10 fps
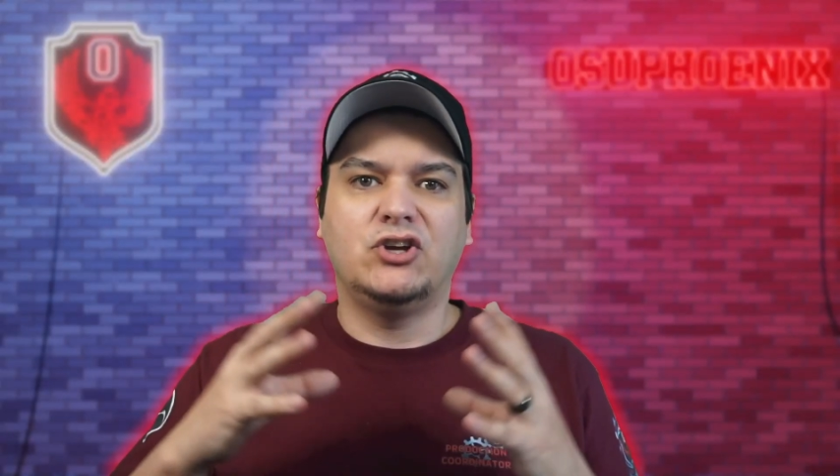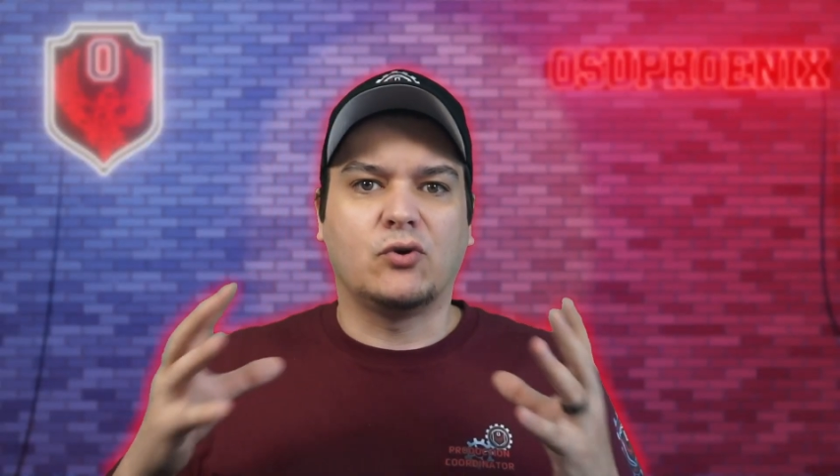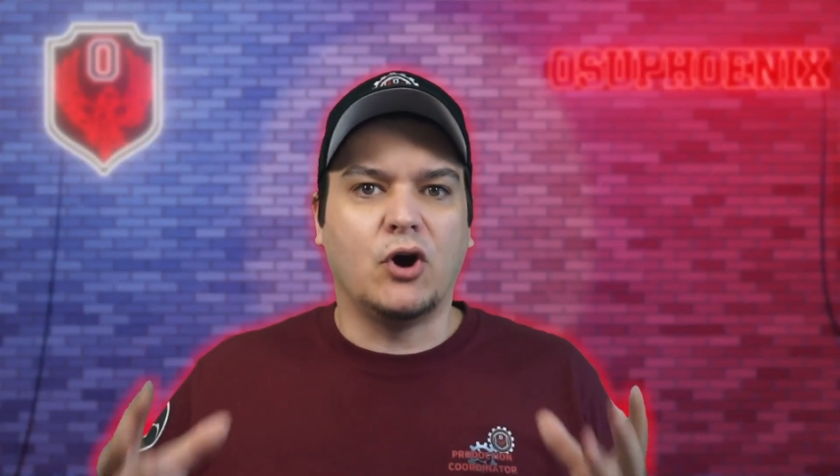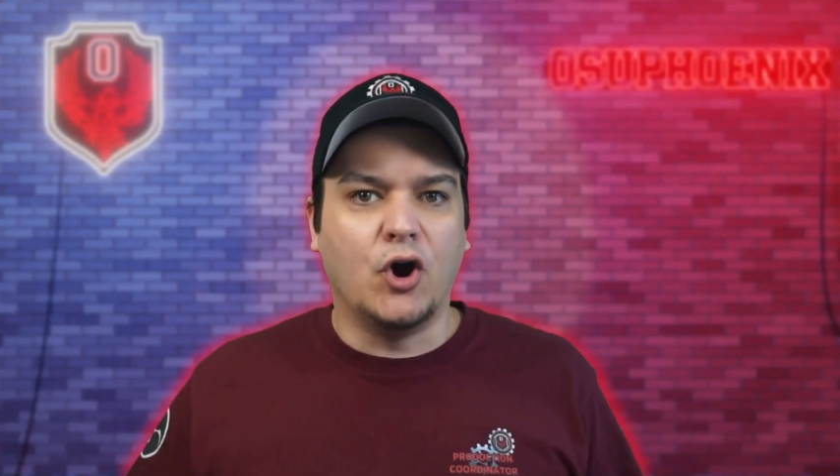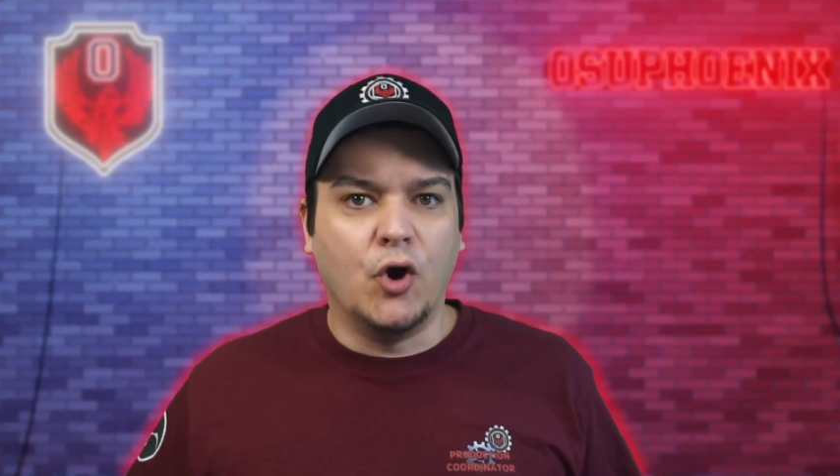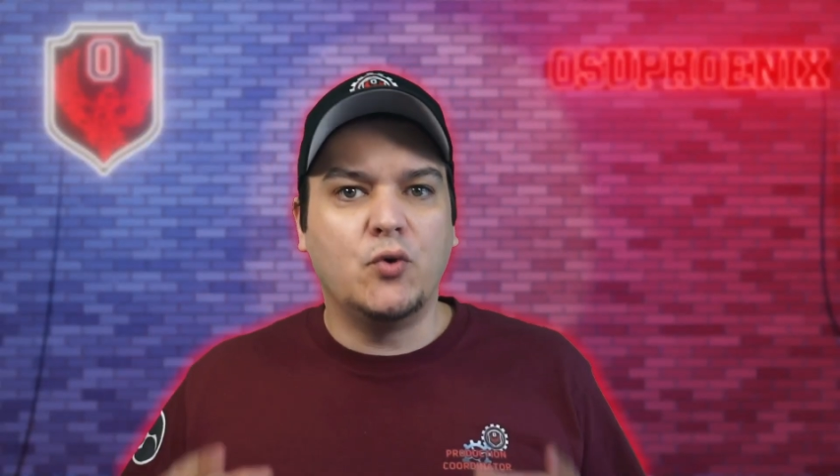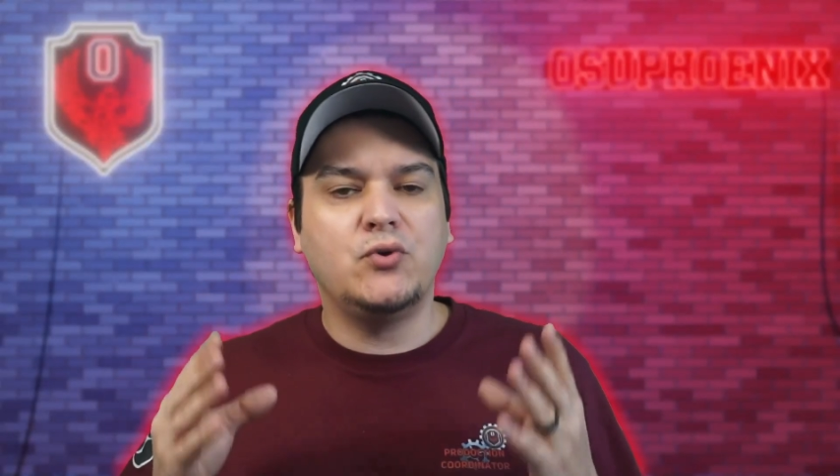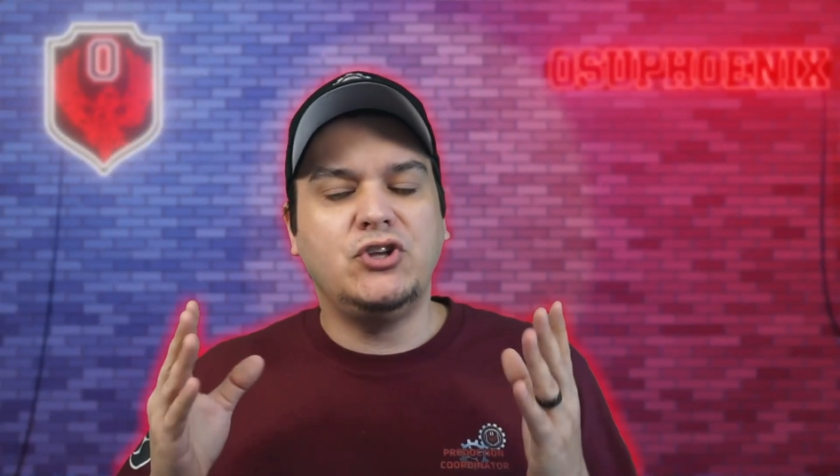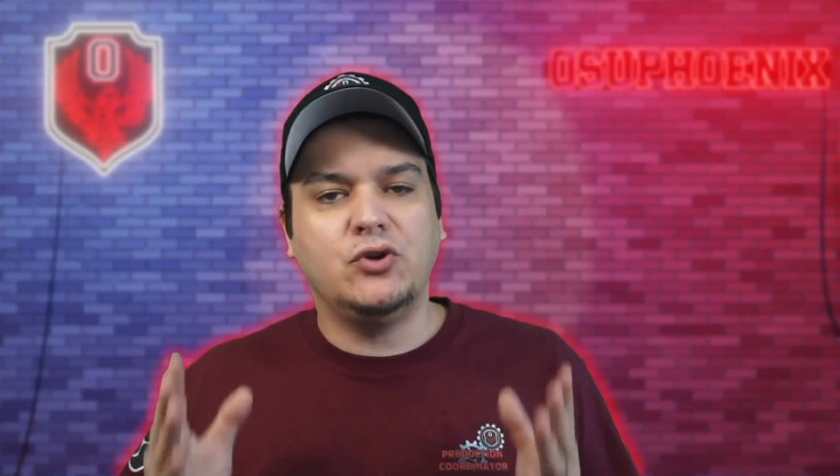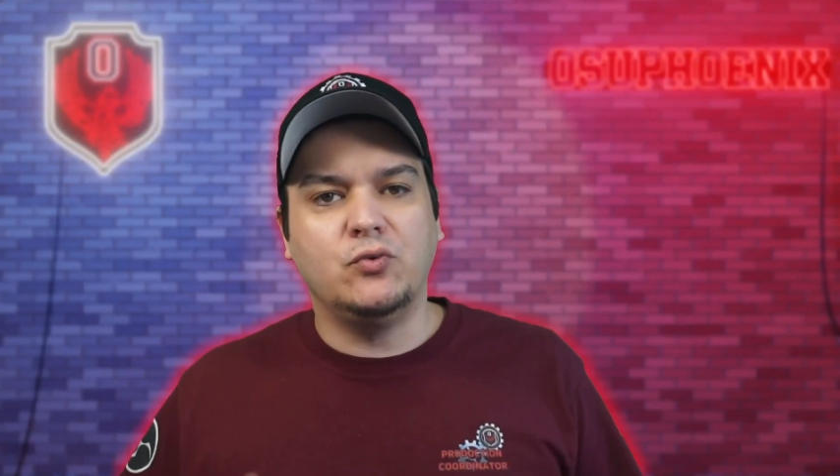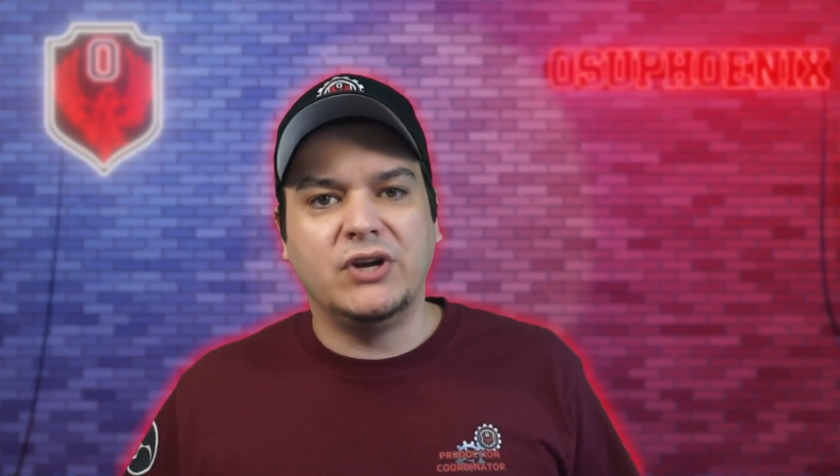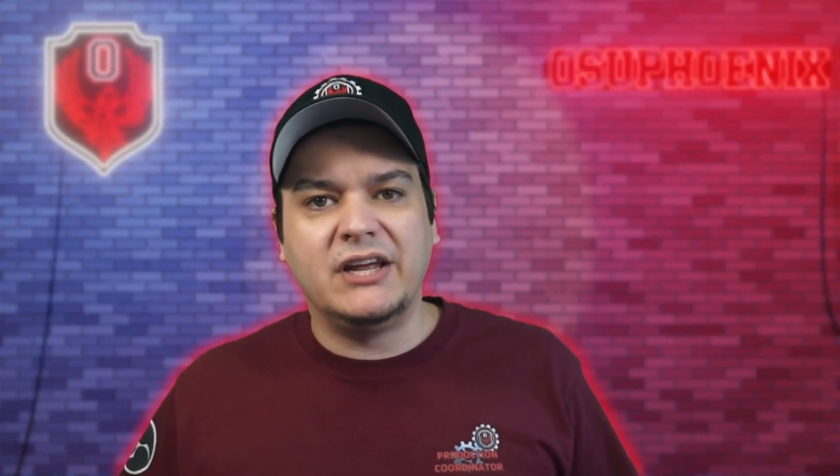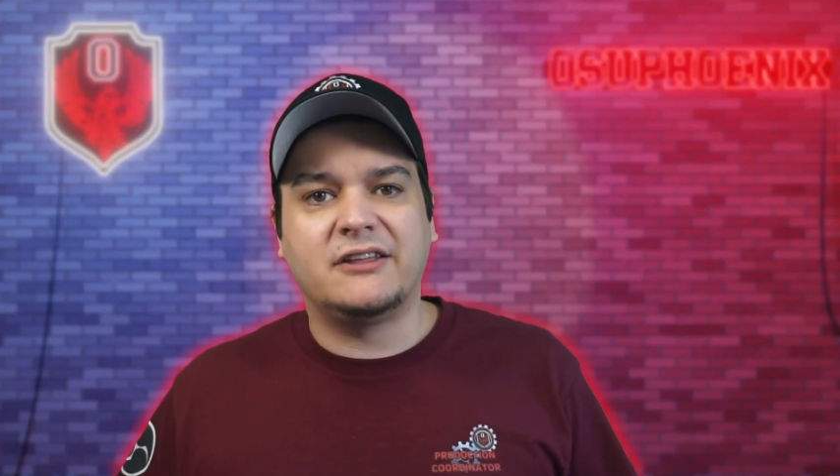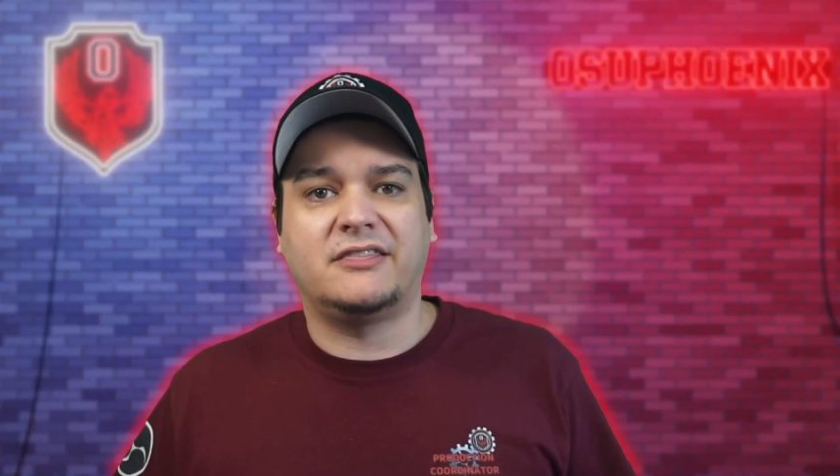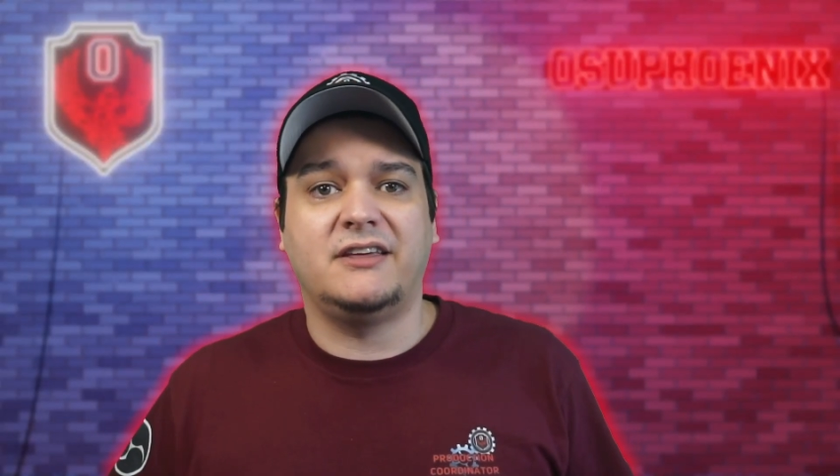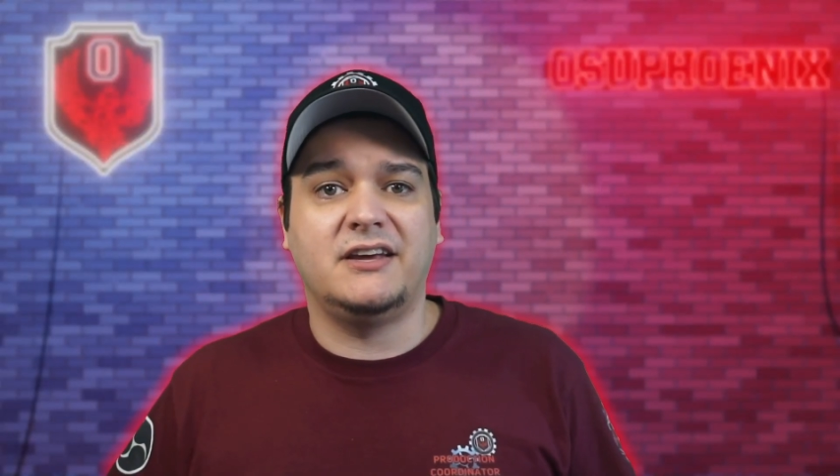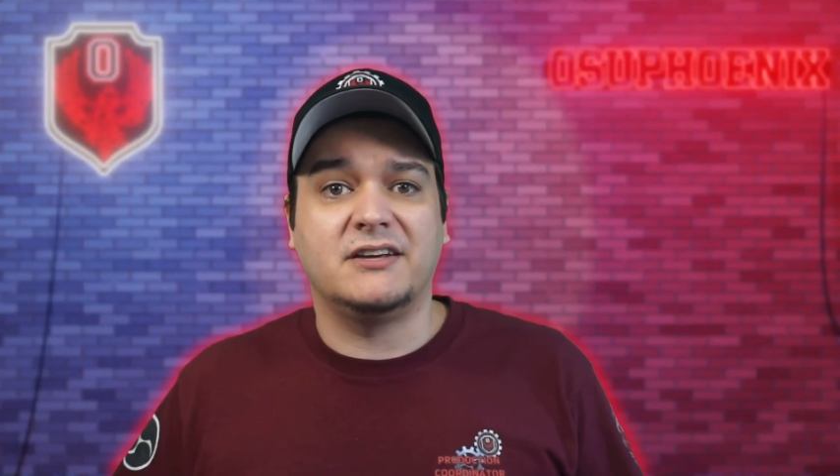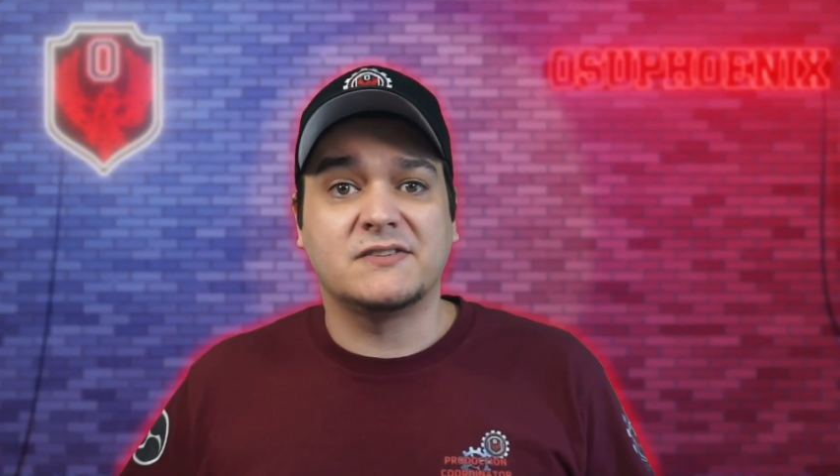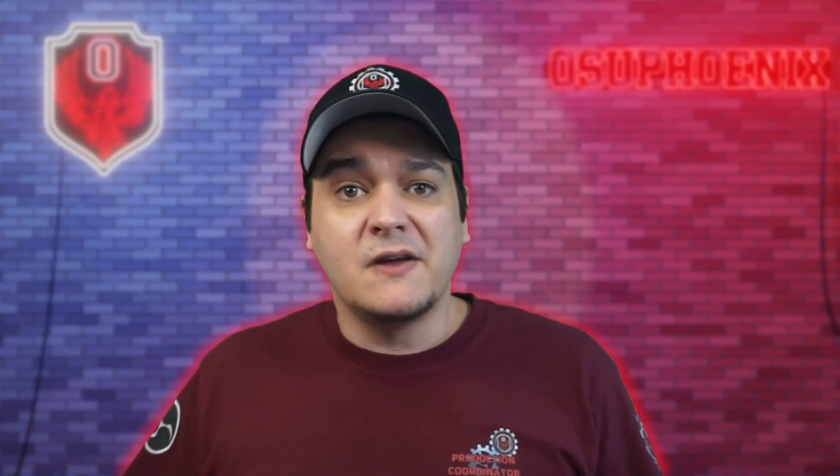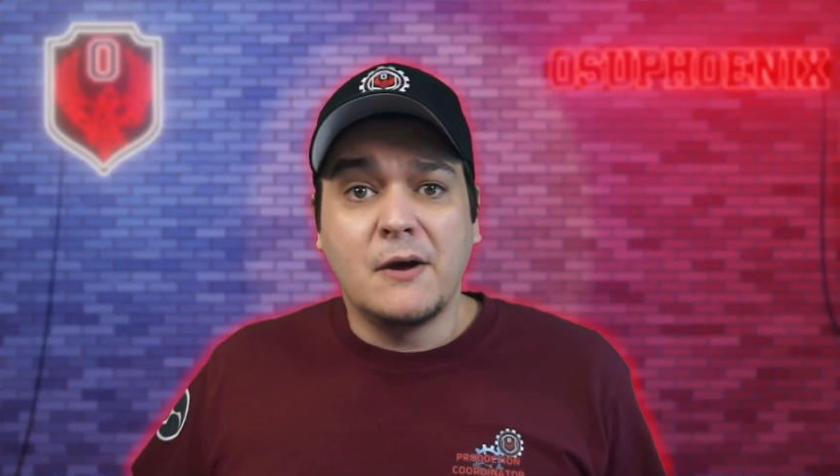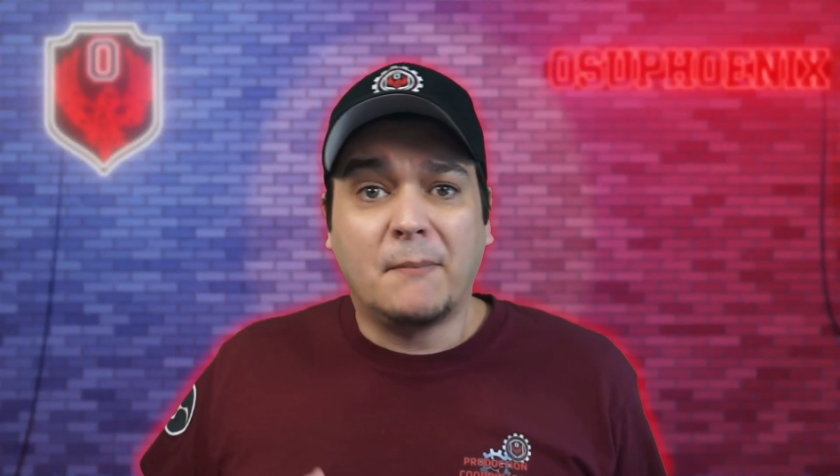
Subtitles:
your own unique things